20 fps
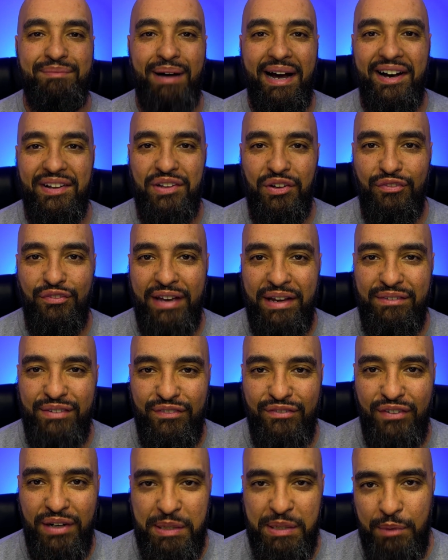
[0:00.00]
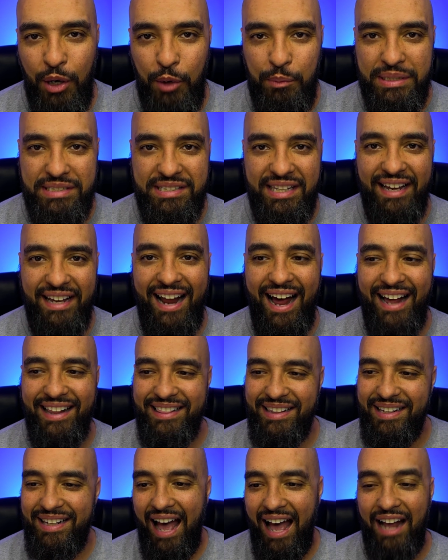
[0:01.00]
my other favorite funny moments that I
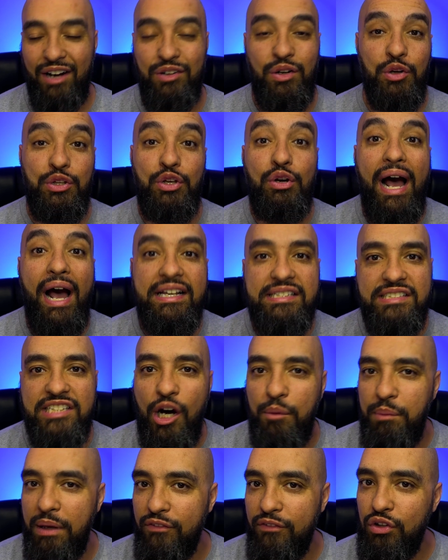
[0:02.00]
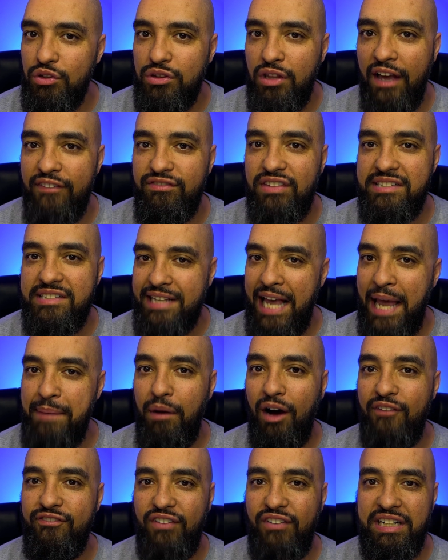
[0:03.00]
I don't know, you guys tell me if you if this came
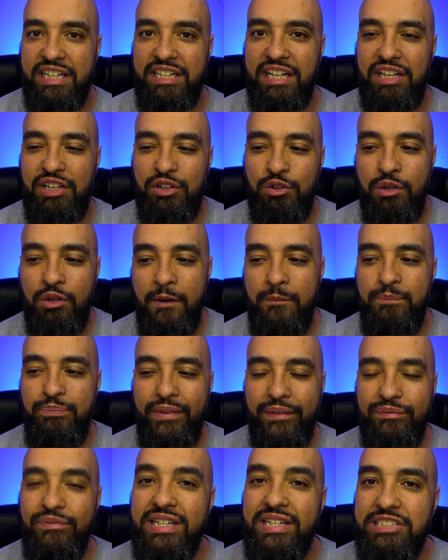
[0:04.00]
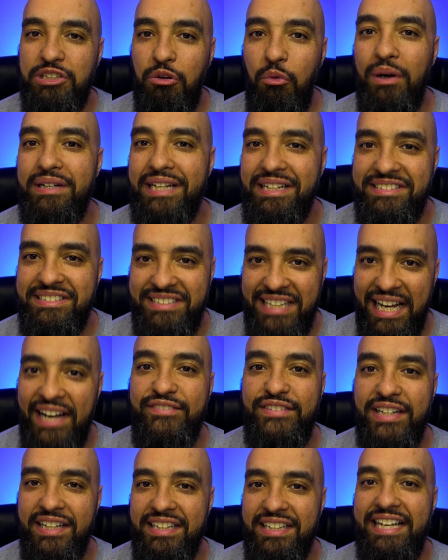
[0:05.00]
off funny to you. This the one that
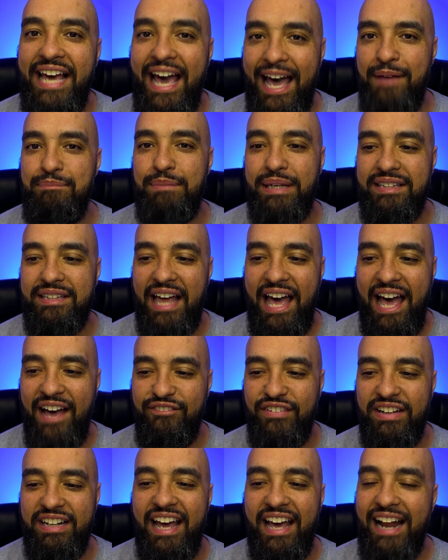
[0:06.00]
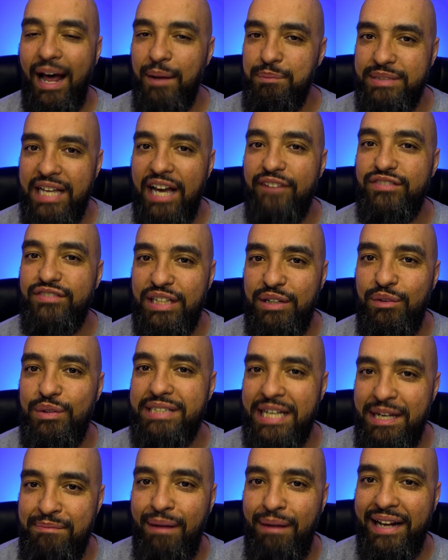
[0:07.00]
definitely had me laughing, and I definitely was
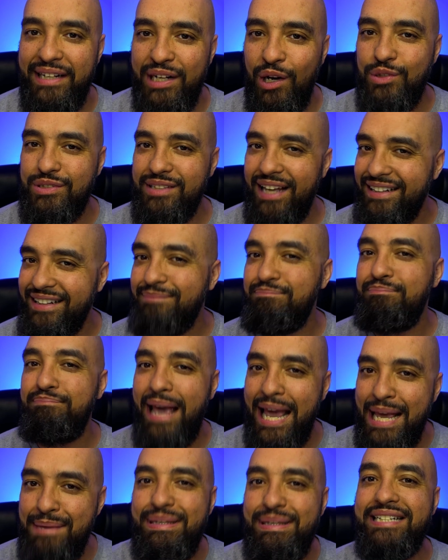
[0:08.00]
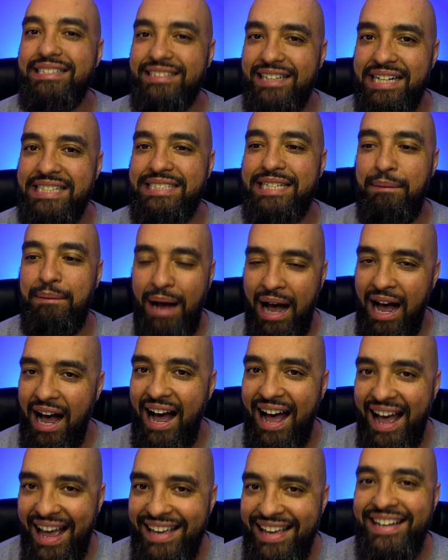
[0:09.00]
in my notes like, maybe it's because I'm
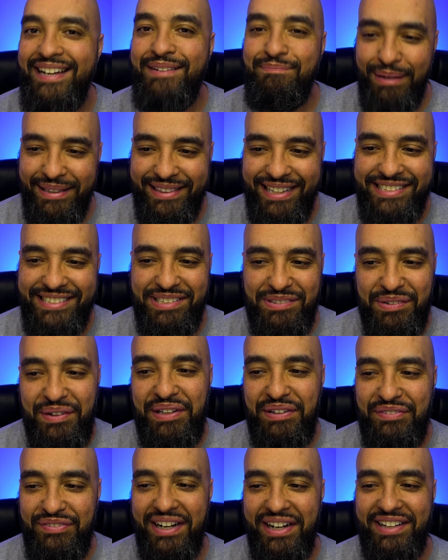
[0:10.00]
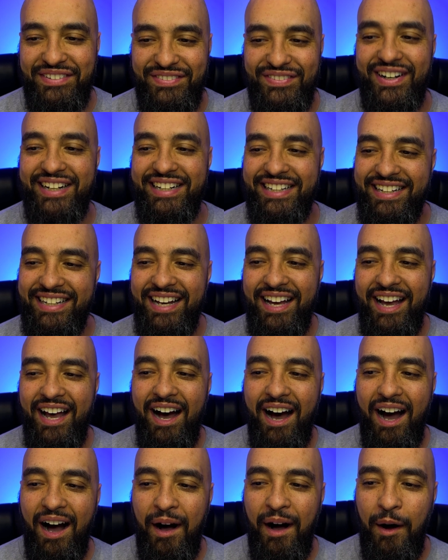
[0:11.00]
high, but this is really fucking funny.
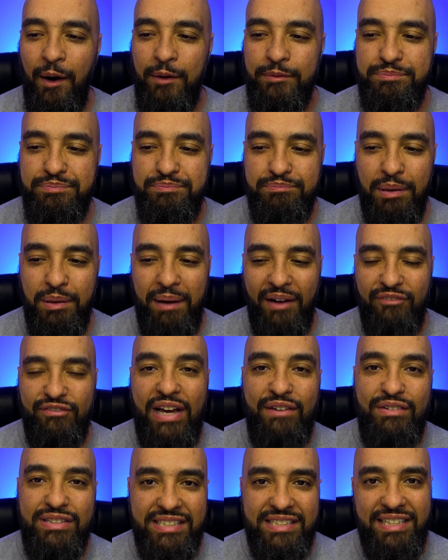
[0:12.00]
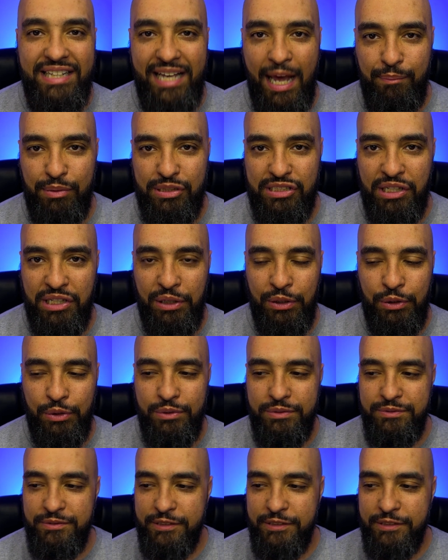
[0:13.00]
Um, but my favorite scene of the episode